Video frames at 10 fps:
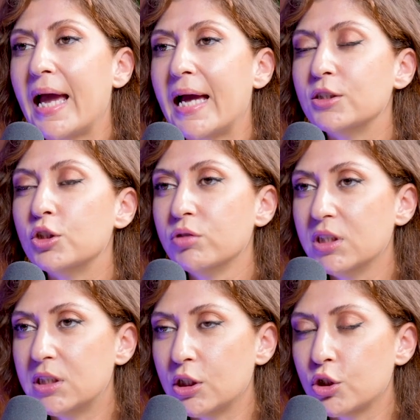and you
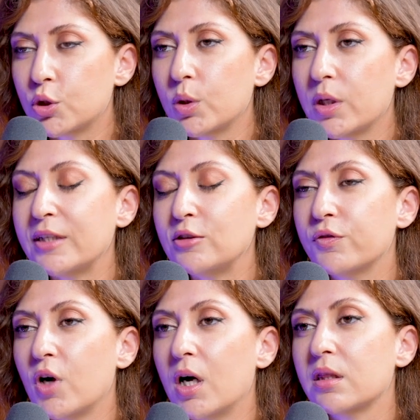need to ensure that
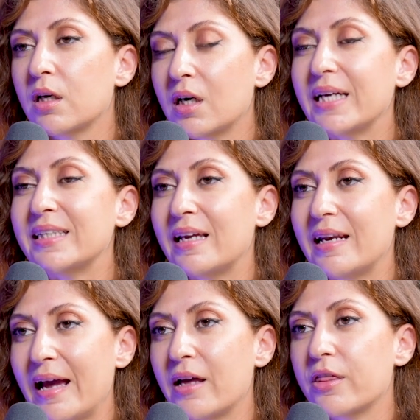you've got the right
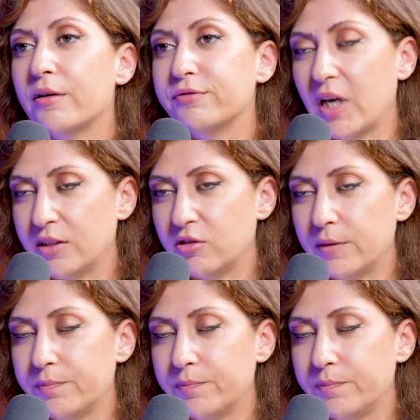length of title.